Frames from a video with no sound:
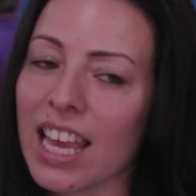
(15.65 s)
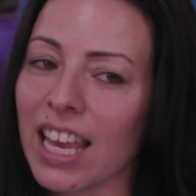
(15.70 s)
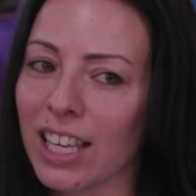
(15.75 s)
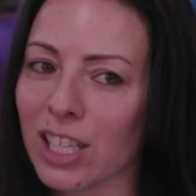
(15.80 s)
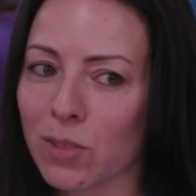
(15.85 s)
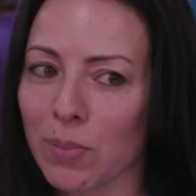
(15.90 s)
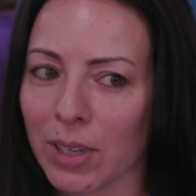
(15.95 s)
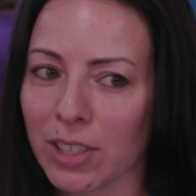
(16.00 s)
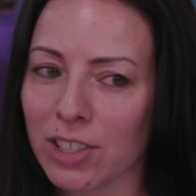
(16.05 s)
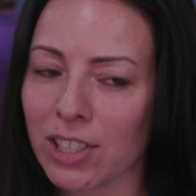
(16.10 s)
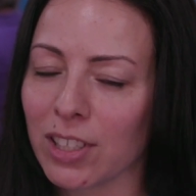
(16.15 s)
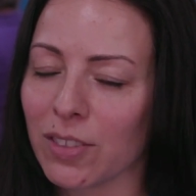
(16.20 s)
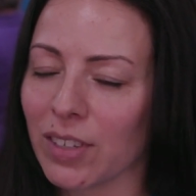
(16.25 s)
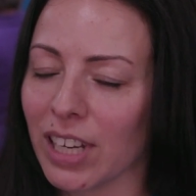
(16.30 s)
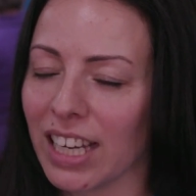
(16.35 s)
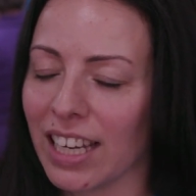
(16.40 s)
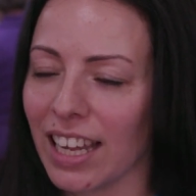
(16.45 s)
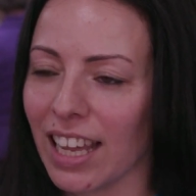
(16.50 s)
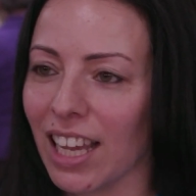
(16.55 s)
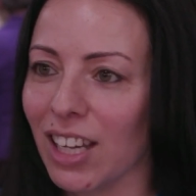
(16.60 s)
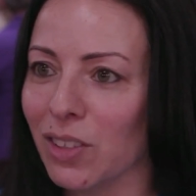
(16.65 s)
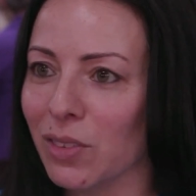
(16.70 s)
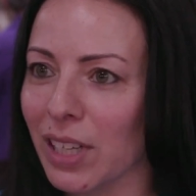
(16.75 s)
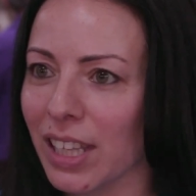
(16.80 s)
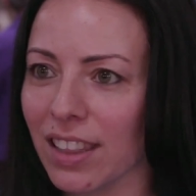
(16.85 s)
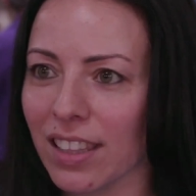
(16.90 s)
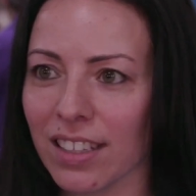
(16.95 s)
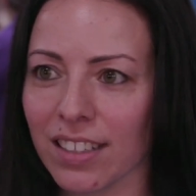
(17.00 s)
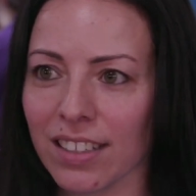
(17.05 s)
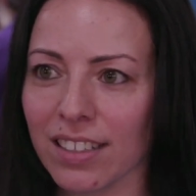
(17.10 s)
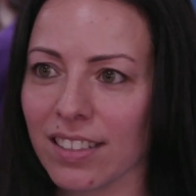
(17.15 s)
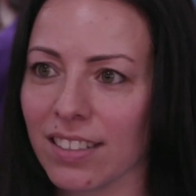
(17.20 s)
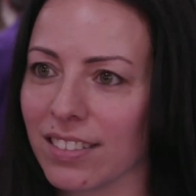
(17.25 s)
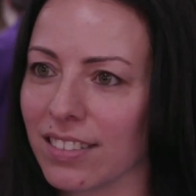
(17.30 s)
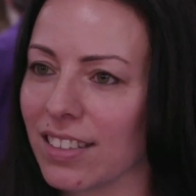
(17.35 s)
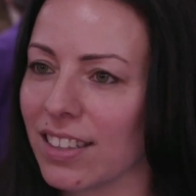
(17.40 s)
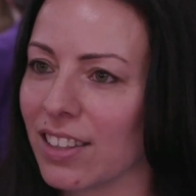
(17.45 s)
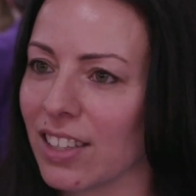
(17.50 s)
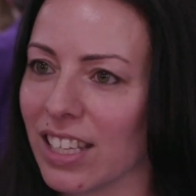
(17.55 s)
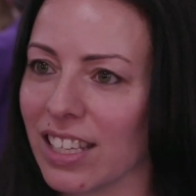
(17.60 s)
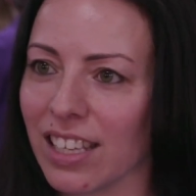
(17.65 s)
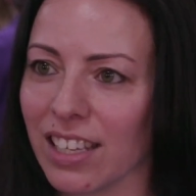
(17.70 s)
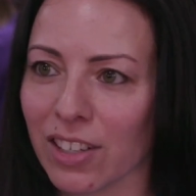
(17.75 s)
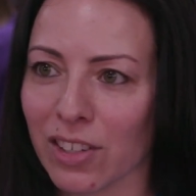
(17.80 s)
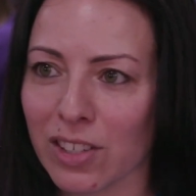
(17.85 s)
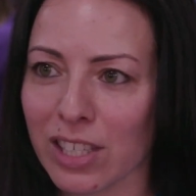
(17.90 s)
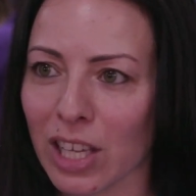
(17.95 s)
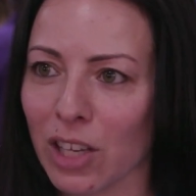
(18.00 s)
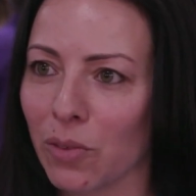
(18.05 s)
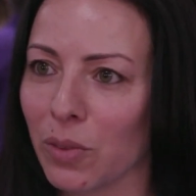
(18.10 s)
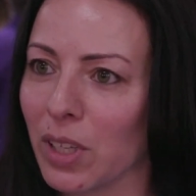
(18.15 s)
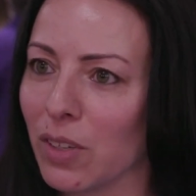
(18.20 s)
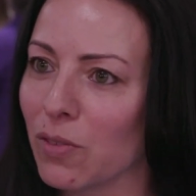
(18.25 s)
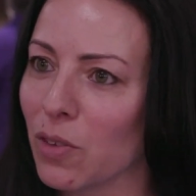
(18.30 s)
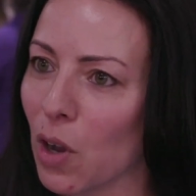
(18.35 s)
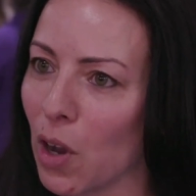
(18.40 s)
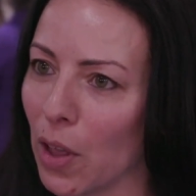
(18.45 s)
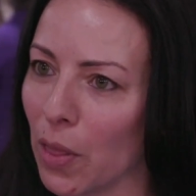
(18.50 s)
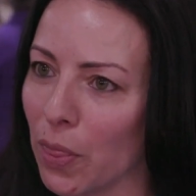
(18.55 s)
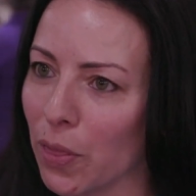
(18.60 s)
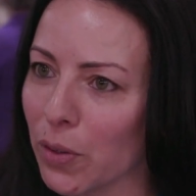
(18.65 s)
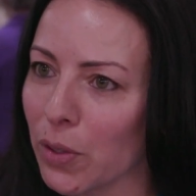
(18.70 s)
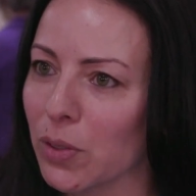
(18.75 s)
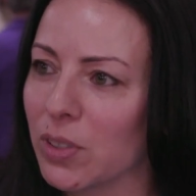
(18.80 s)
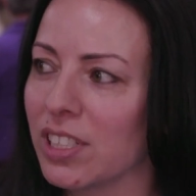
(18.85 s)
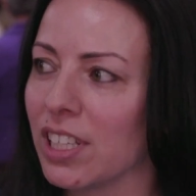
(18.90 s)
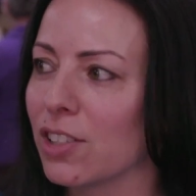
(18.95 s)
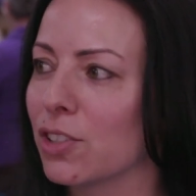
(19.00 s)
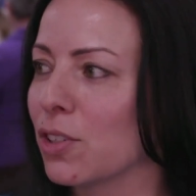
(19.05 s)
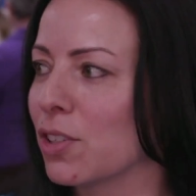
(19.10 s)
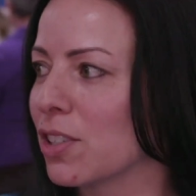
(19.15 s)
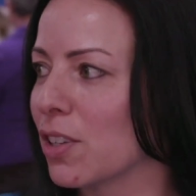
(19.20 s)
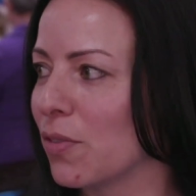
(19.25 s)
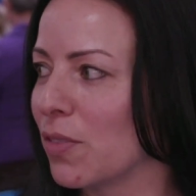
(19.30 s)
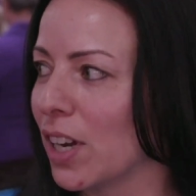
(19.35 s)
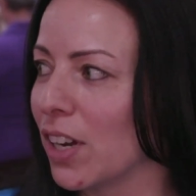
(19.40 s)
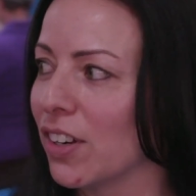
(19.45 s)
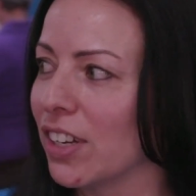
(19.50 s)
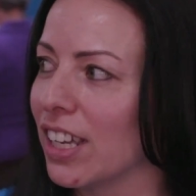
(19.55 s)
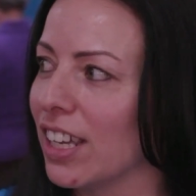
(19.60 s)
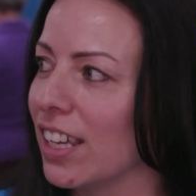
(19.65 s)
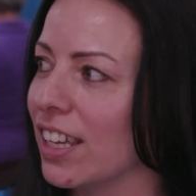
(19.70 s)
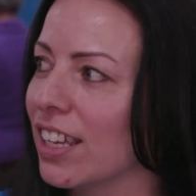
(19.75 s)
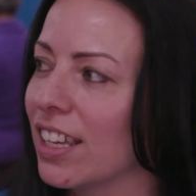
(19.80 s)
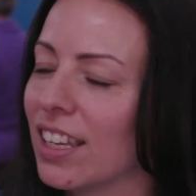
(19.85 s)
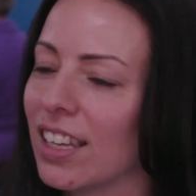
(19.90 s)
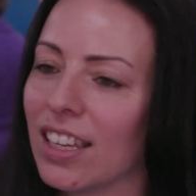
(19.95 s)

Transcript: Especially right now in the, the years that we've gone through, teachers are very,